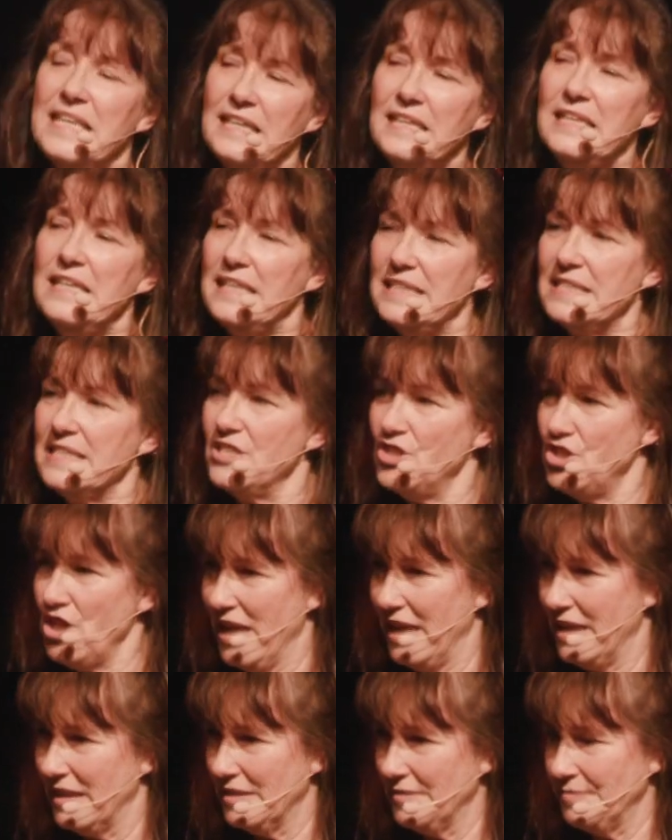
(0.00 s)
in this
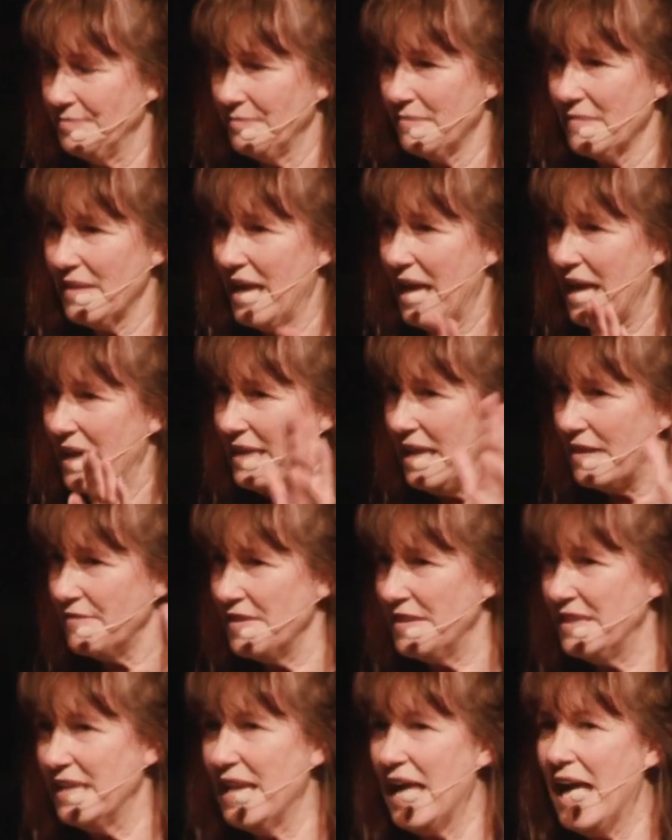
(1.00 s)
jail and
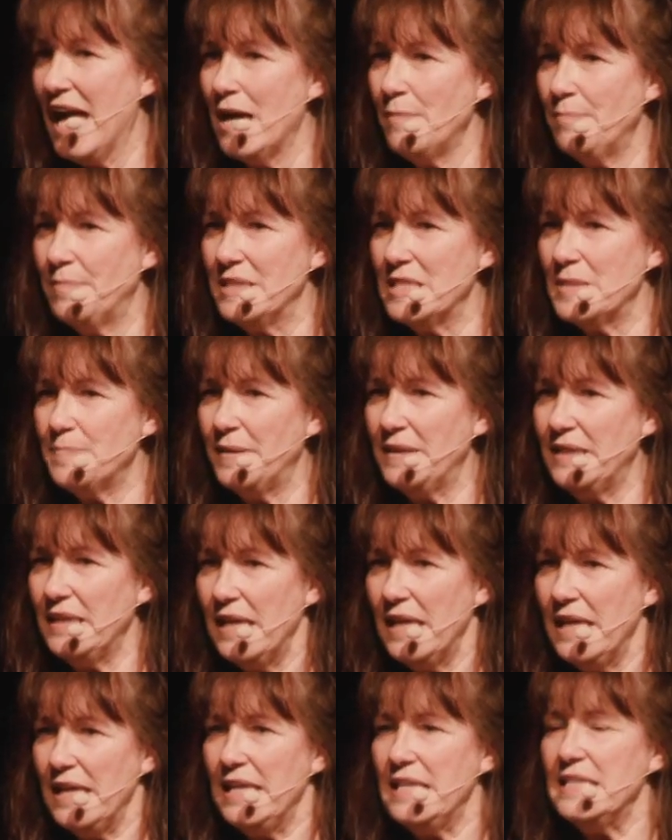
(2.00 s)
everything happens, but
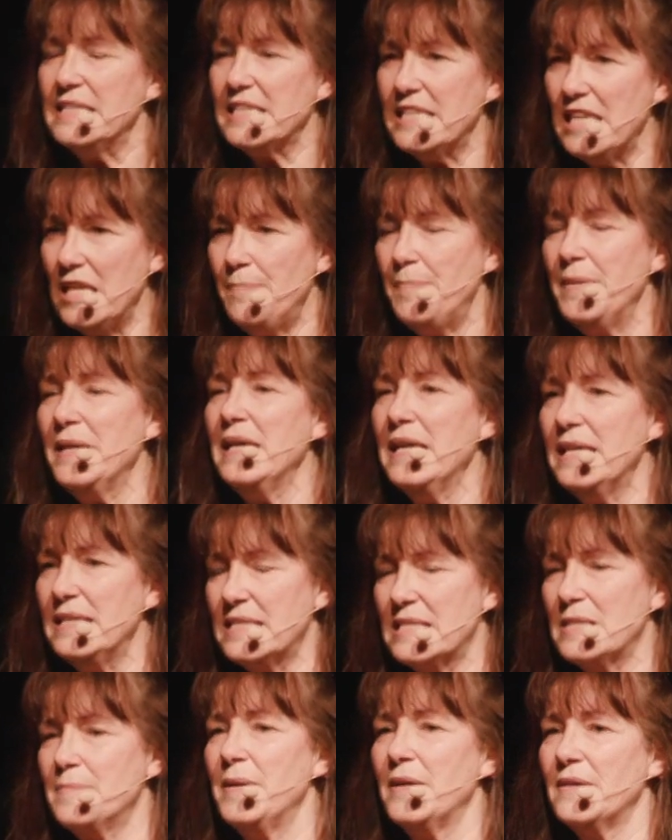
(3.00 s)
he's keeping
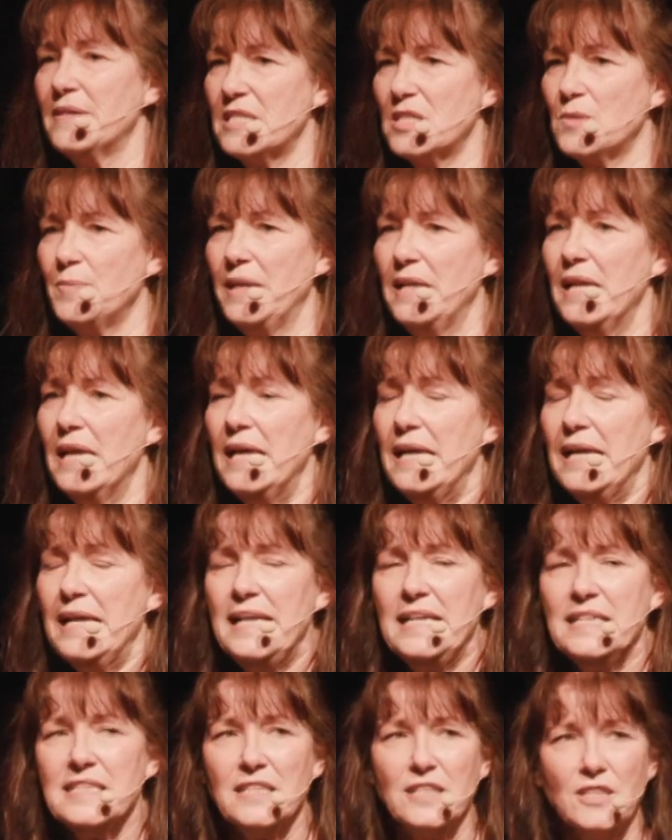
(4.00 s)
his spirit sweet.
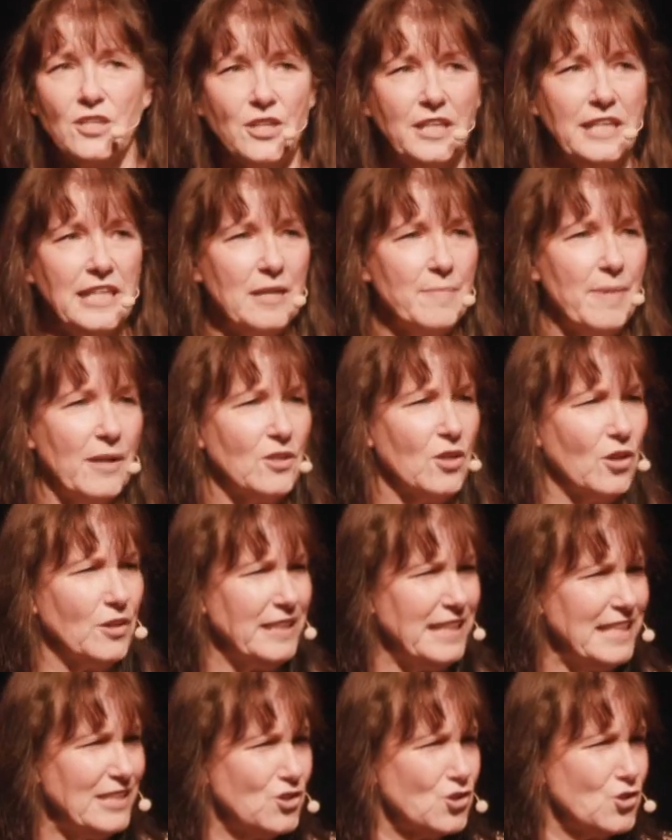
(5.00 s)
He's learning about
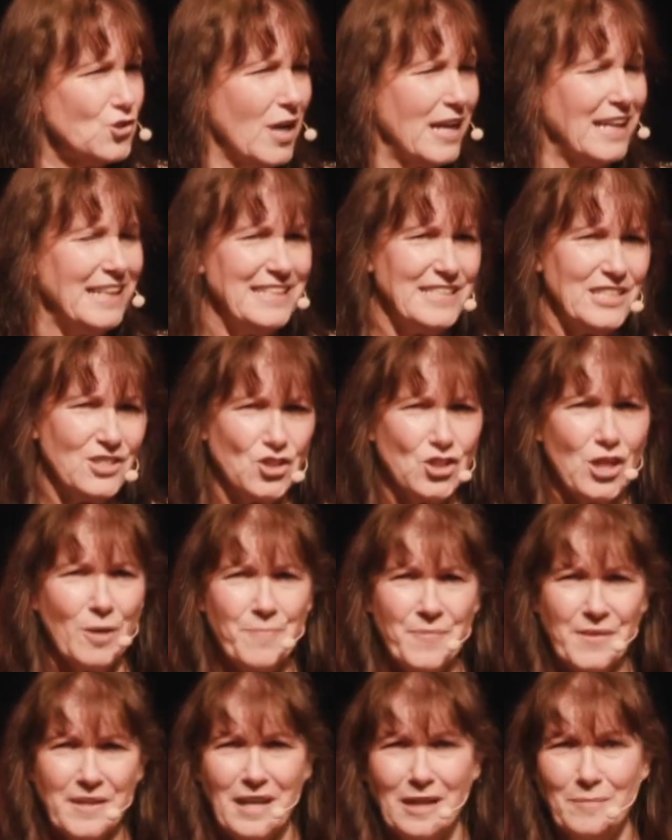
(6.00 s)
God. He tried to
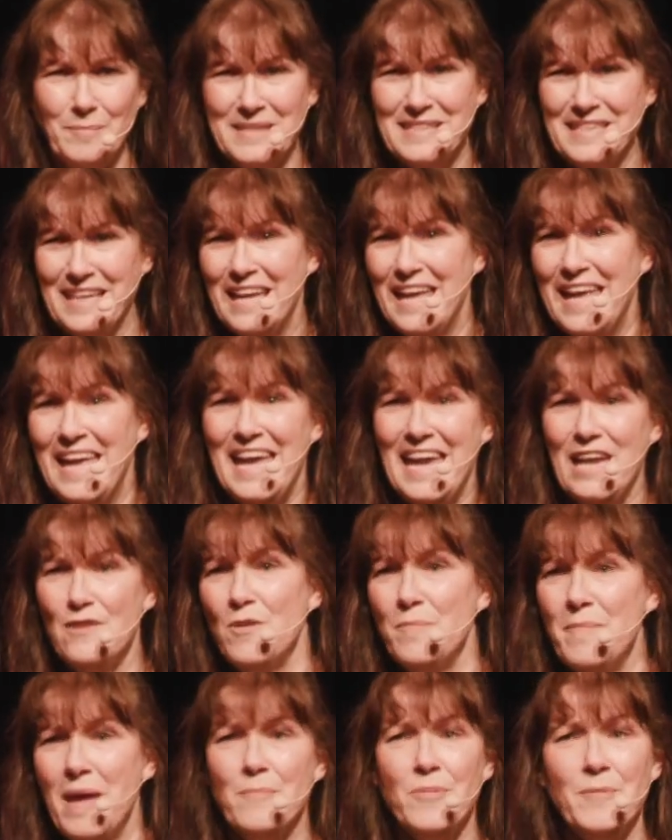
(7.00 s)
jump the gun by saying, hey,
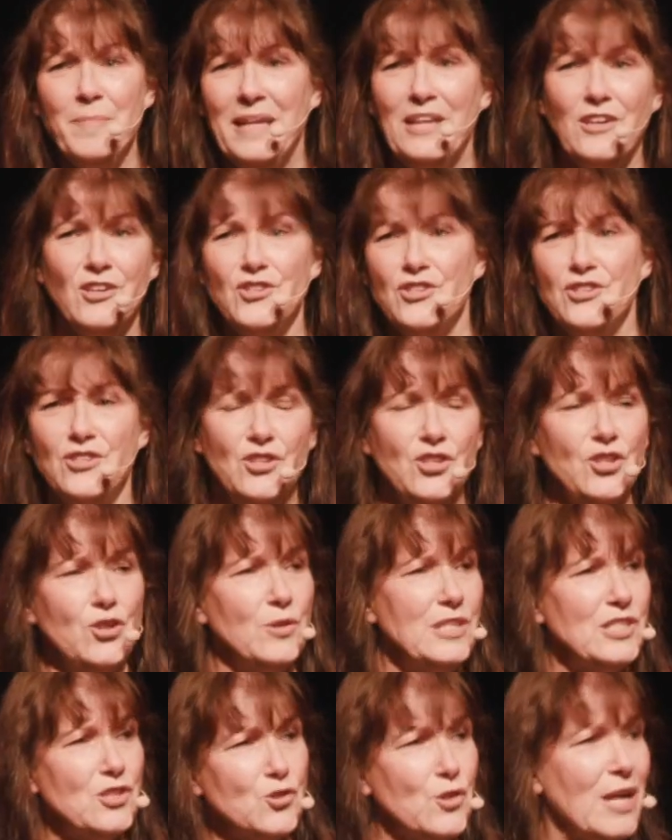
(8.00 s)
remember me.
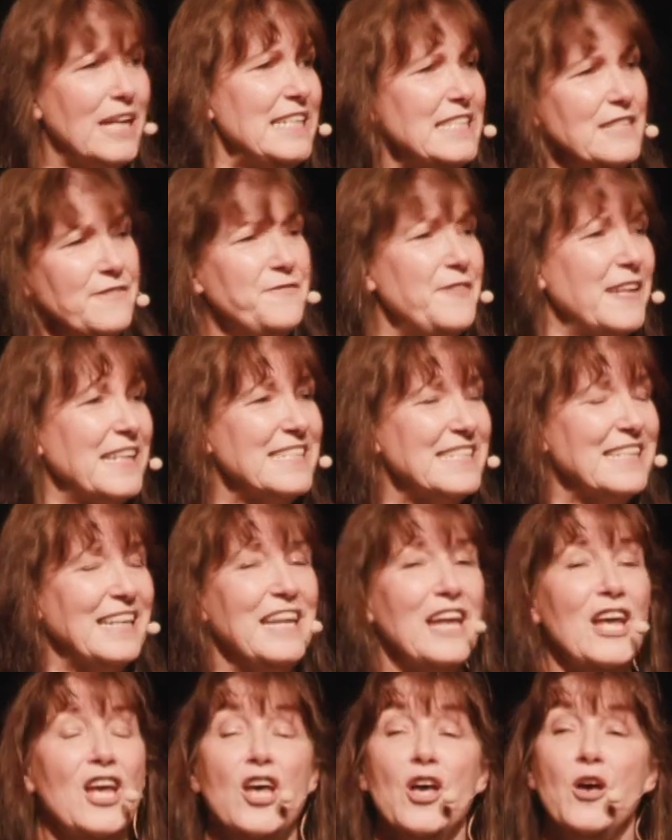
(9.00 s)
He's trying to fix
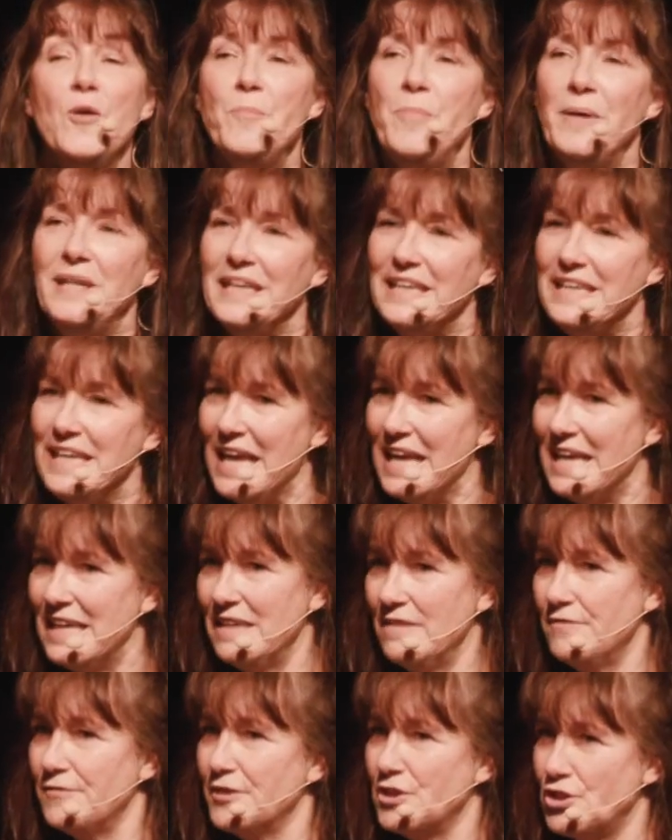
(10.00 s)
it. But
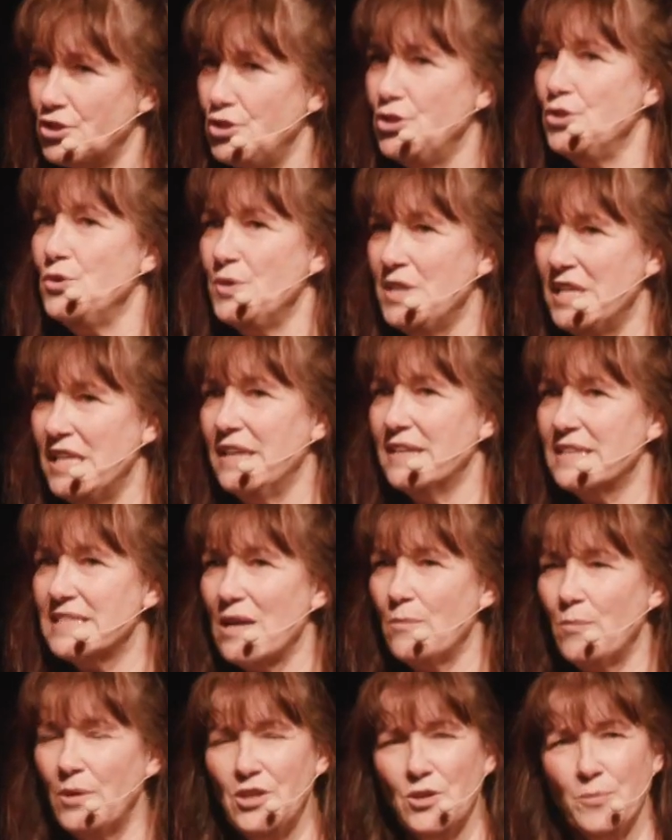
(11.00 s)
again, for 2 years,
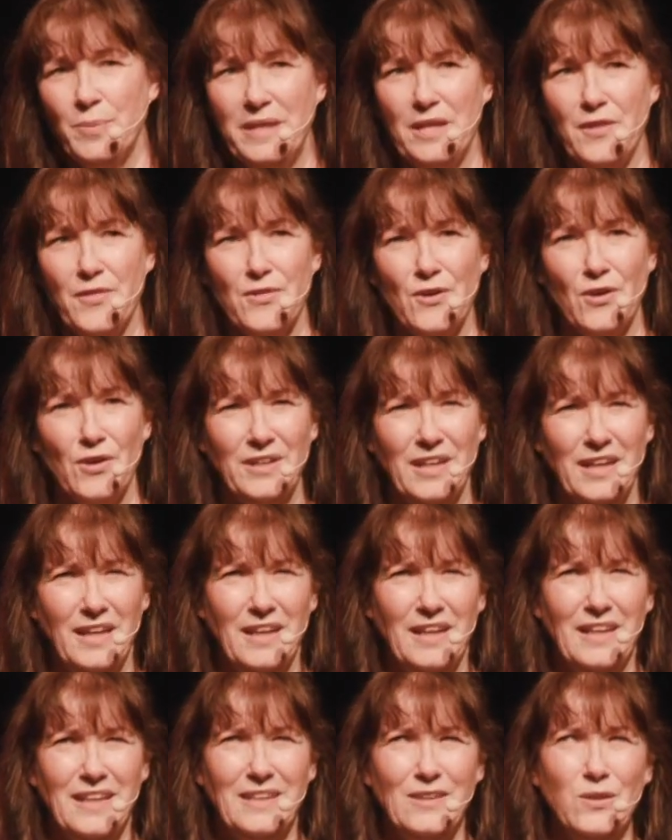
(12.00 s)
I wonder what he thought.
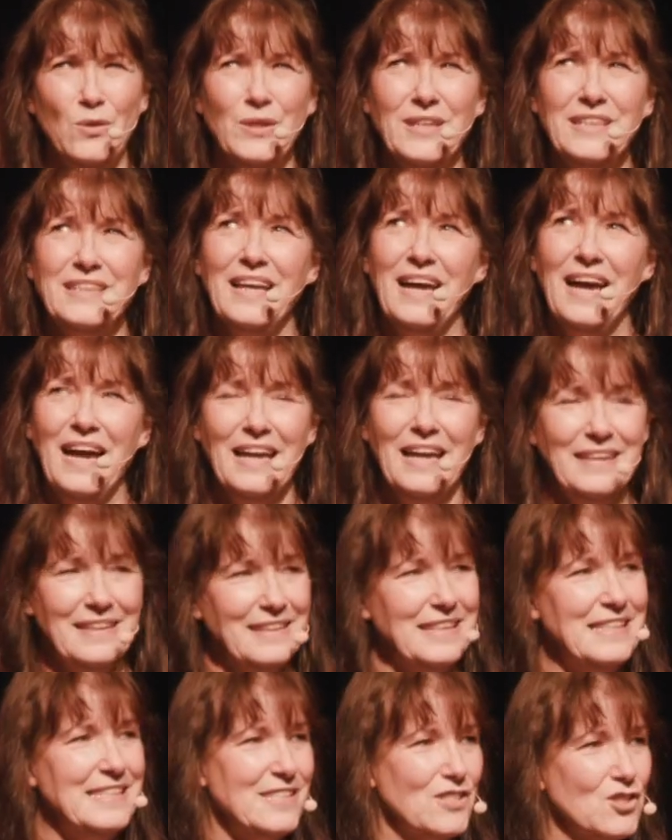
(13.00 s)
Lord,
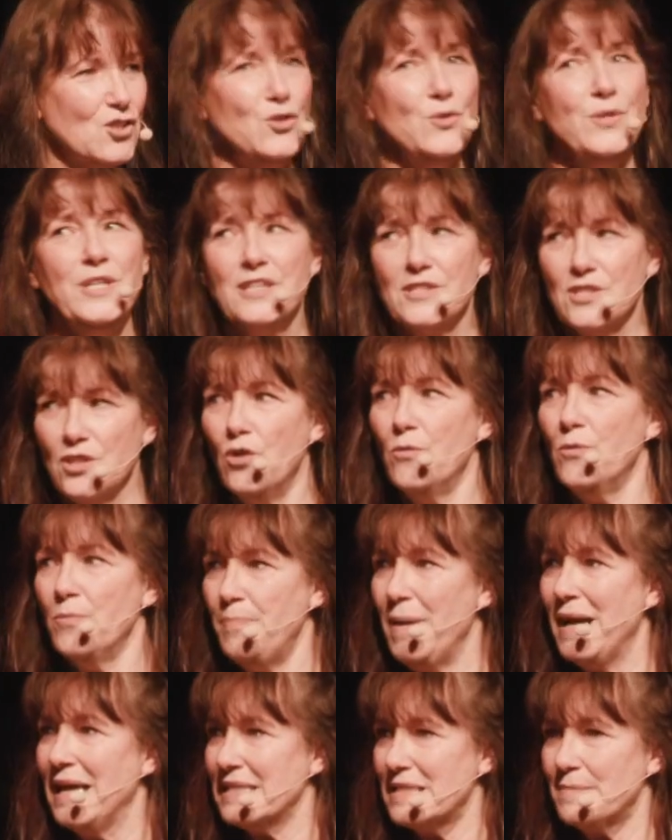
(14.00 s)
this is 2 years
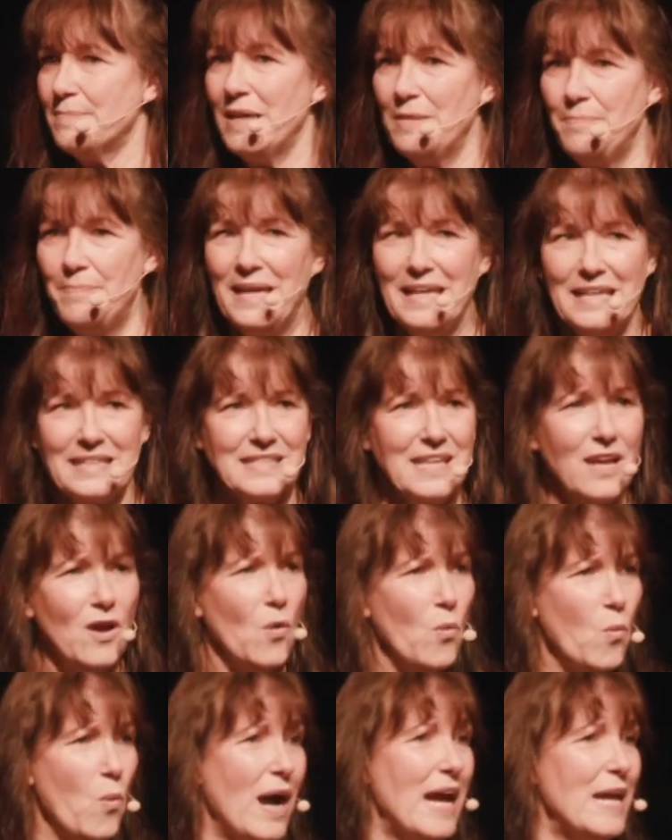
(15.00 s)
past my best.
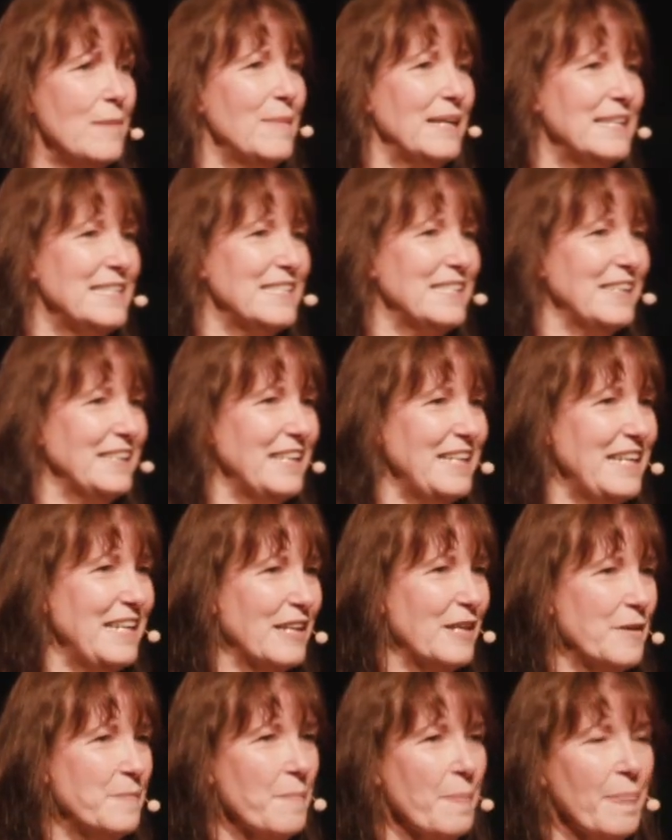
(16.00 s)
Why am I still
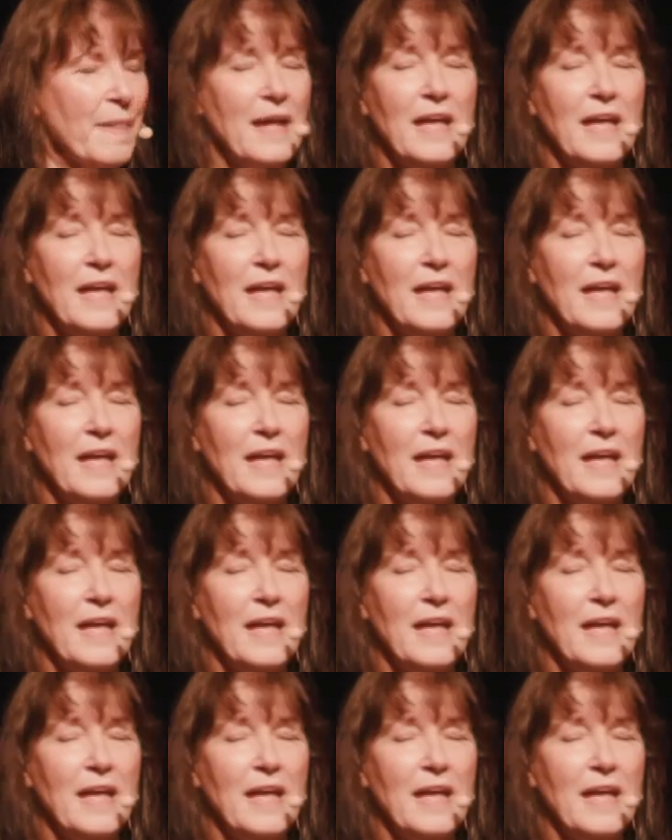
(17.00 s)
here?